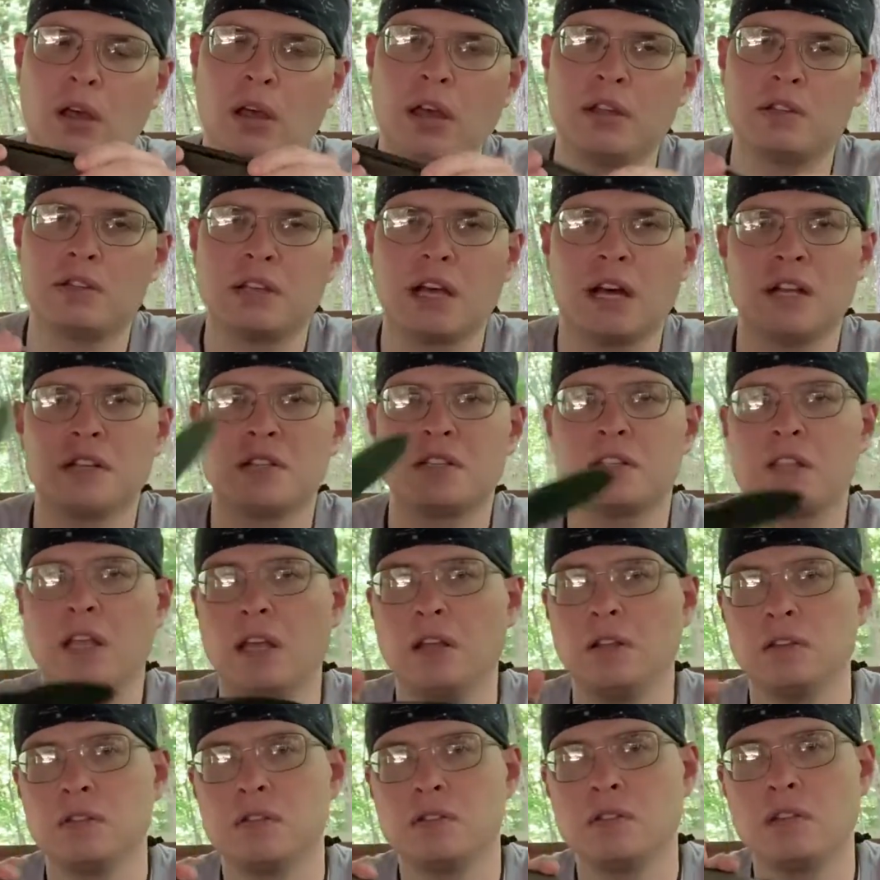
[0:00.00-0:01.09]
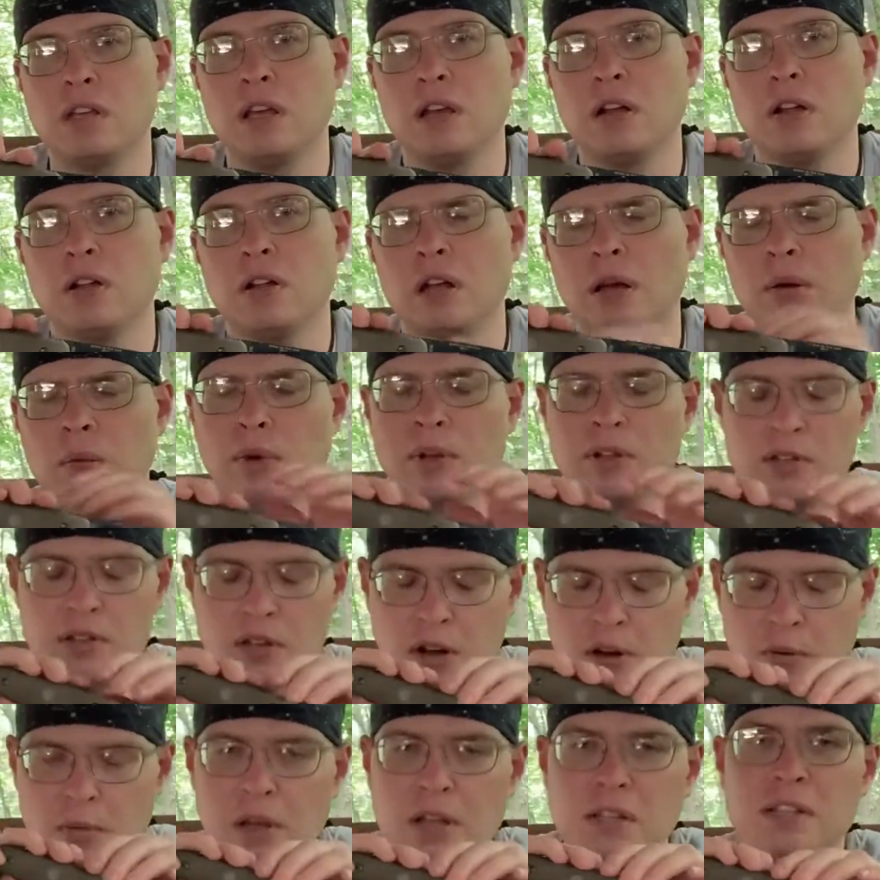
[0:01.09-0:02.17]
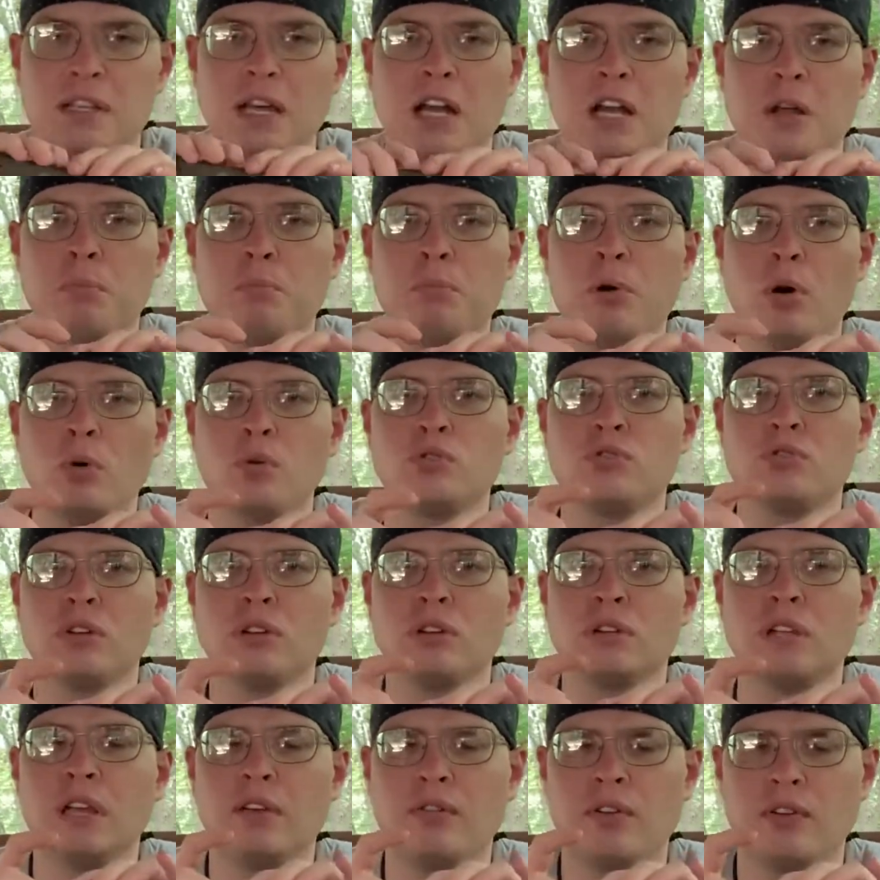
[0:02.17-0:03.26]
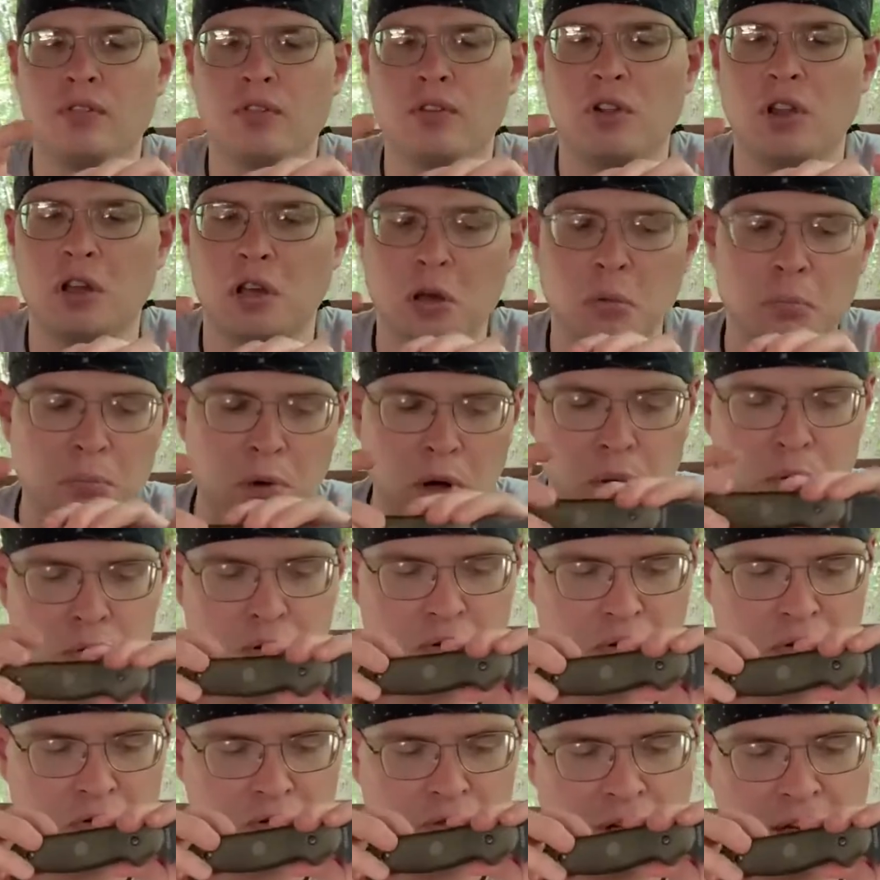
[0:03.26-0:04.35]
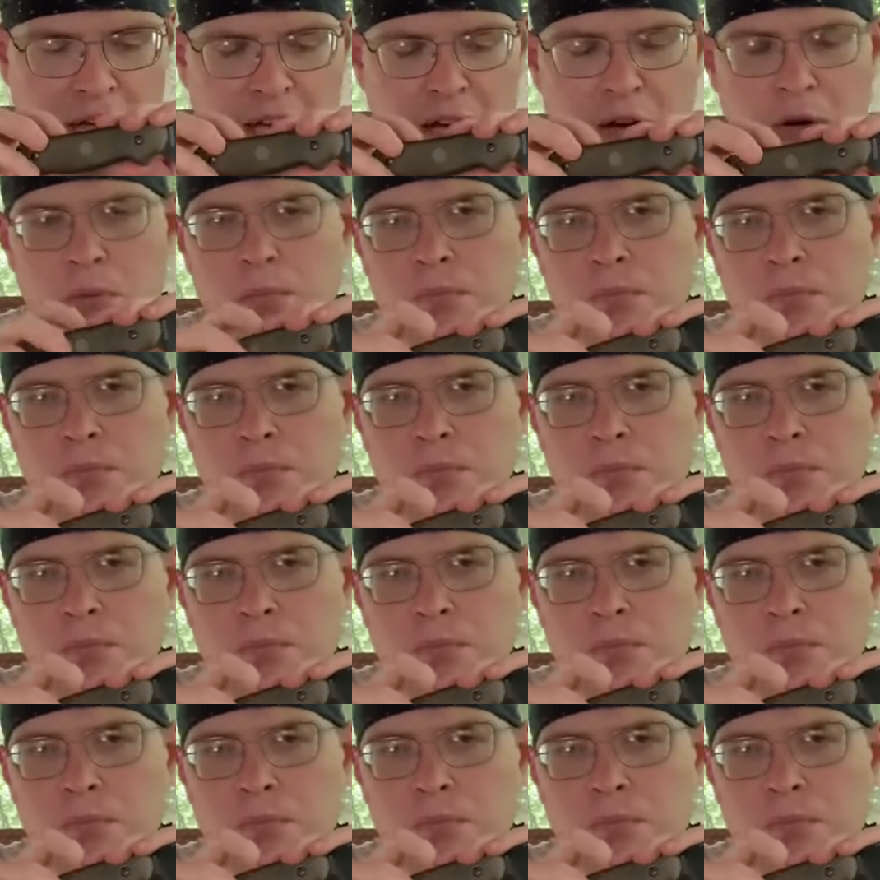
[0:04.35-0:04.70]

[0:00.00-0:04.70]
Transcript: It's got a stainless steel. It's got a bow drill divot for like a bow drill fire.